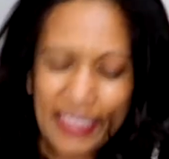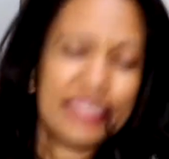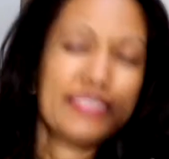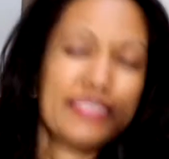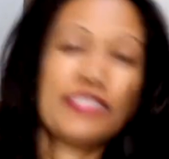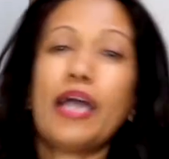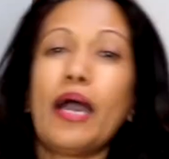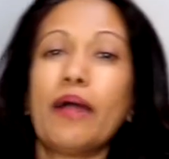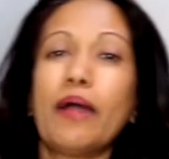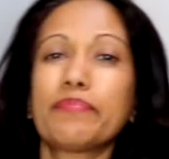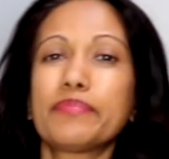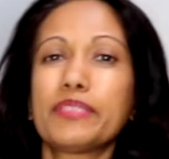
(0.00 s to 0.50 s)

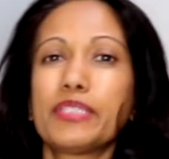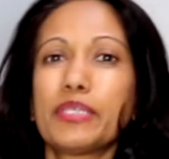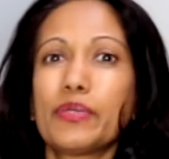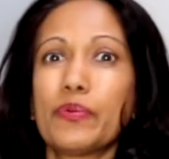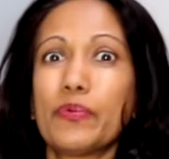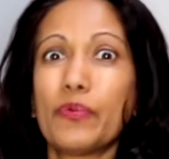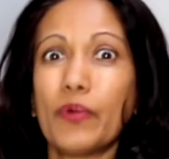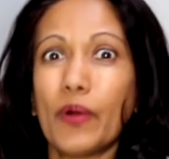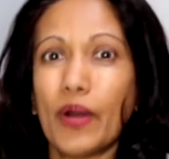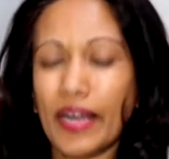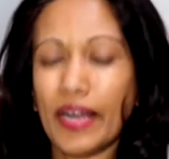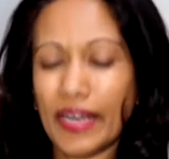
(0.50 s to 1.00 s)
Chapter
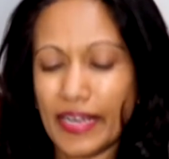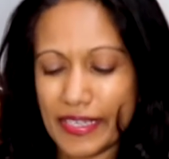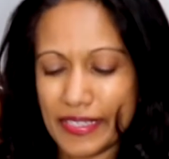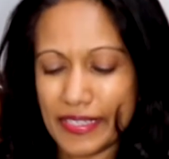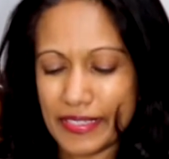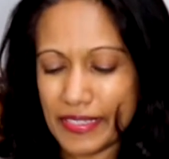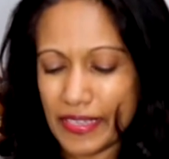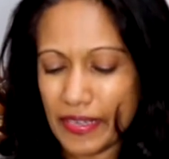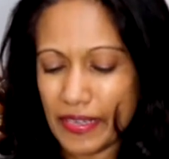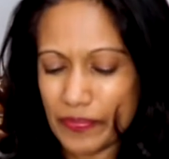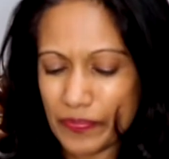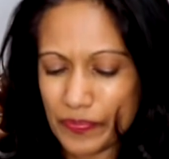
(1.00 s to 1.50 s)

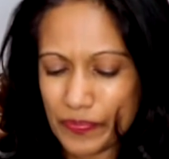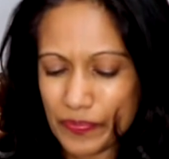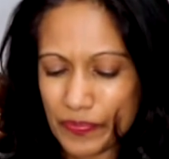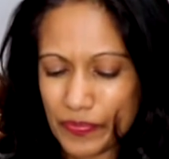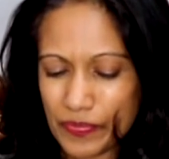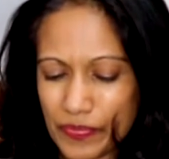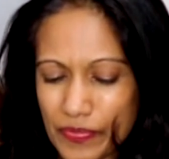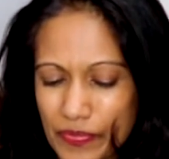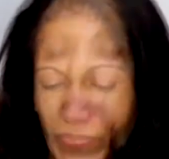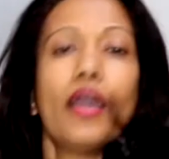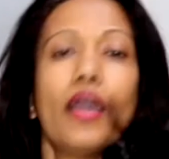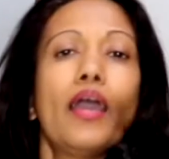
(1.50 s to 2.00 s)
1.
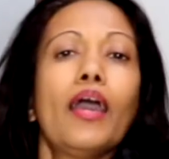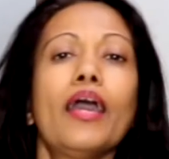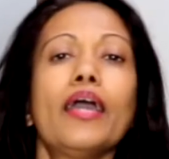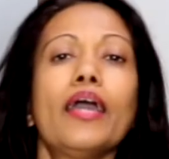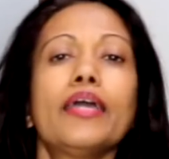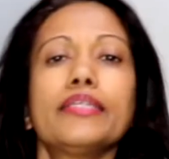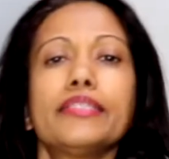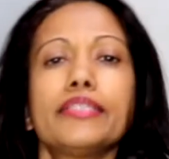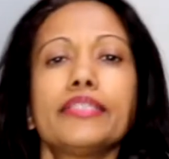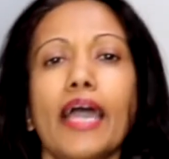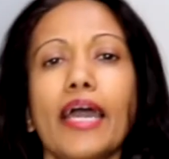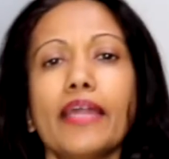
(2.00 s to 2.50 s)

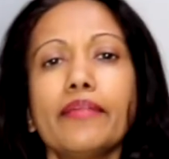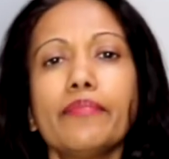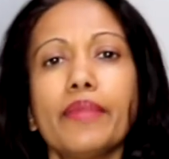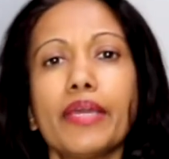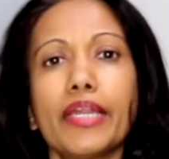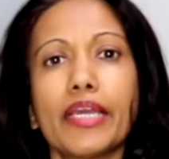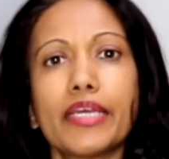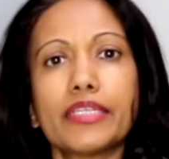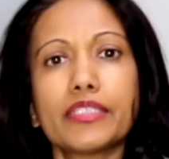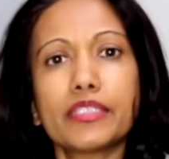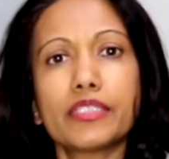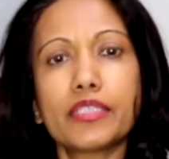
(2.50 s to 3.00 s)
10
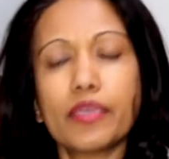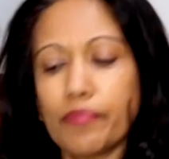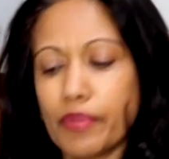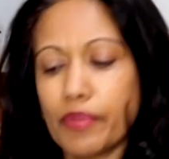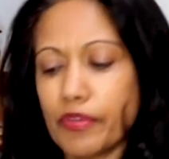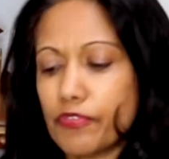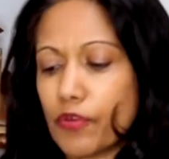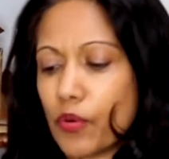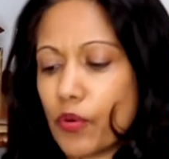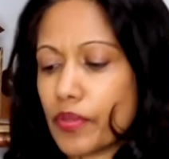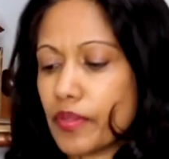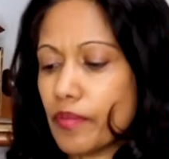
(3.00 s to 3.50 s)
minutes
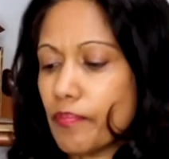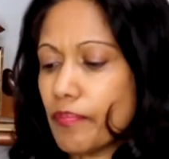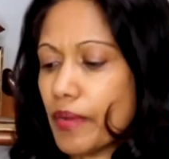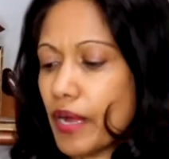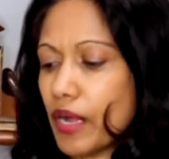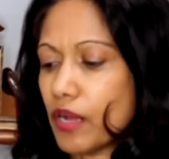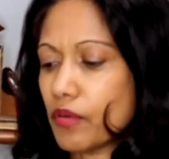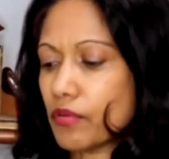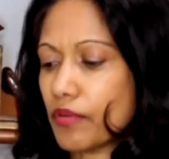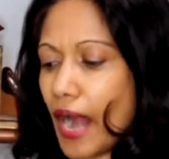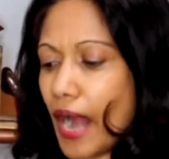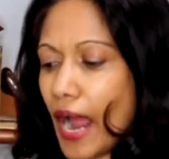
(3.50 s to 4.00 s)
before the
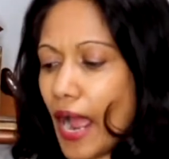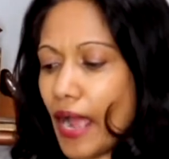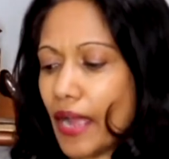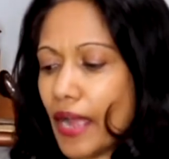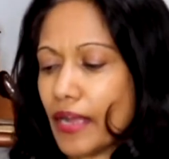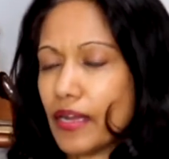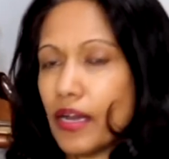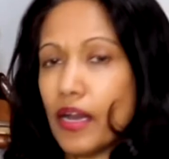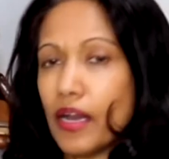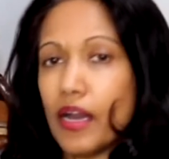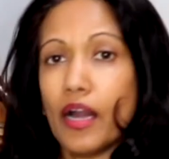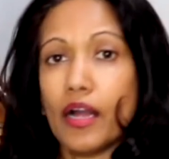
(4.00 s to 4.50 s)
bell
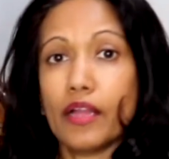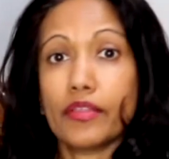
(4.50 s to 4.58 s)
rang,